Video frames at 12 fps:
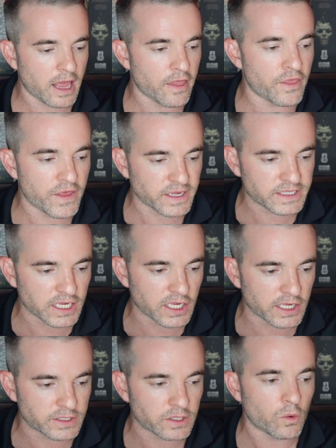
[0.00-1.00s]
this
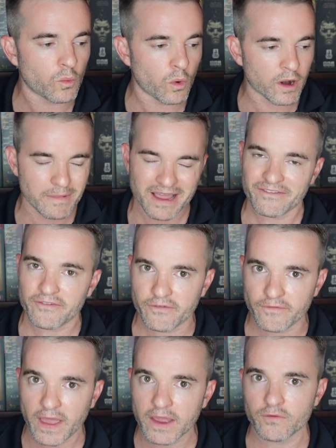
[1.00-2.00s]
is one of my
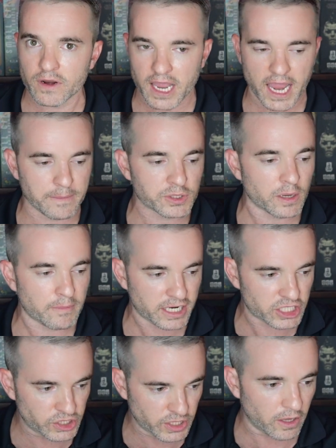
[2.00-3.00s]
favorite games on my
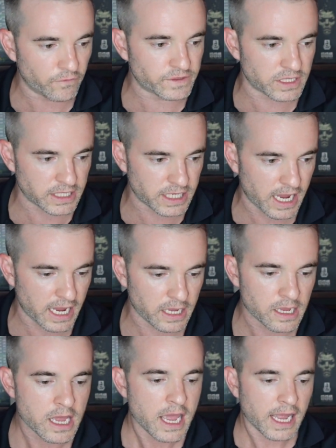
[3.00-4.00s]
shelf today.
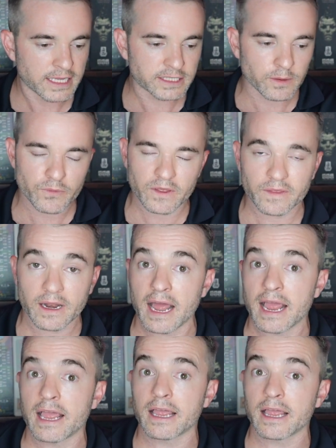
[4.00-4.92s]
It's something that I